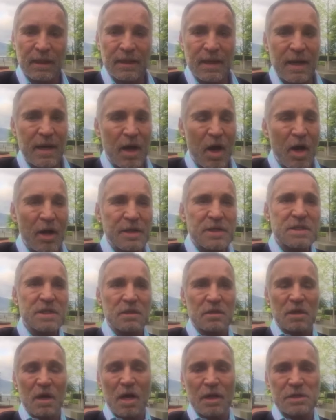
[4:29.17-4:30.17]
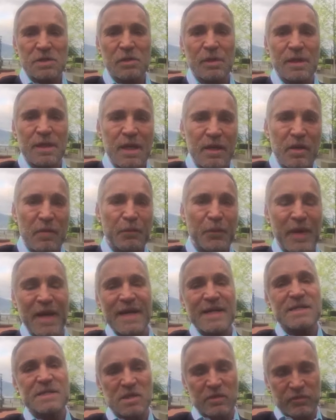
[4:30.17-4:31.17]
Now, onto another
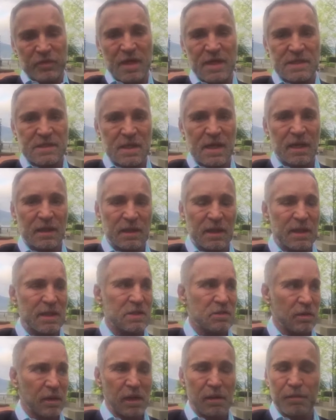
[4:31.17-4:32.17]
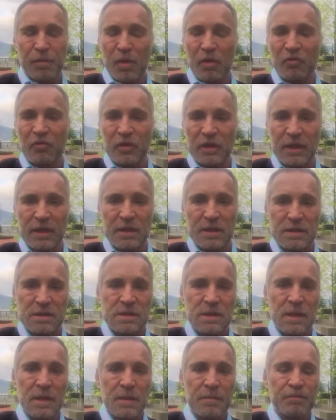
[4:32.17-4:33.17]
piece of this that I think is really important for leaders.